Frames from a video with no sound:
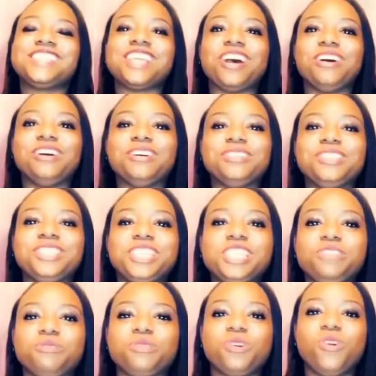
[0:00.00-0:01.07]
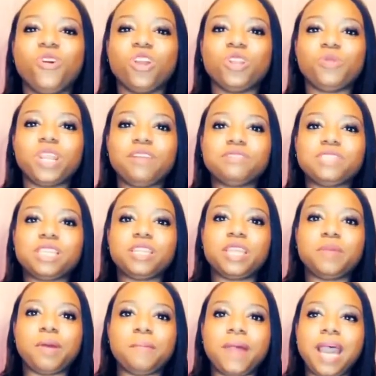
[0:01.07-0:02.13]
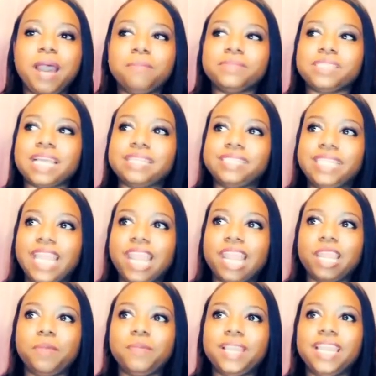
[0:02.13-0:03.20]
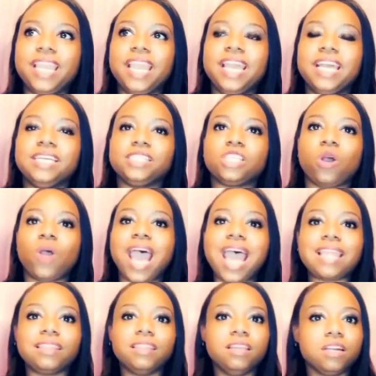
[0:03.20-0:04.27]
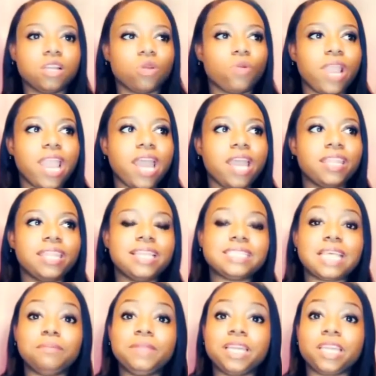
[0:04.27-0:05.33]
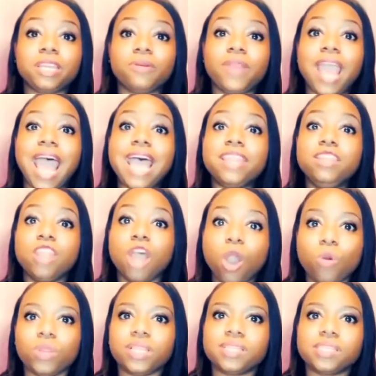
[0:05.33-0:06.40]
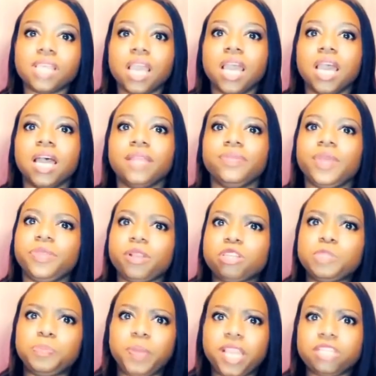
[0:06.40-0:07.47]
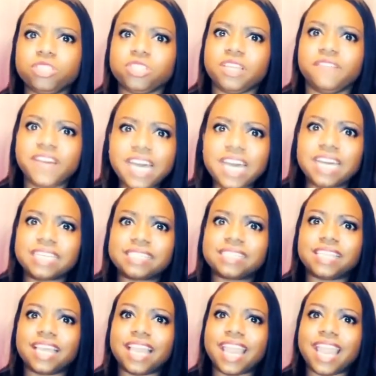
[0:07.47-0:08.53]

So she's recording or whatever. So then my mom was like staring at me. So I look around, and as I'm looking around, I notice that there's pictures of us.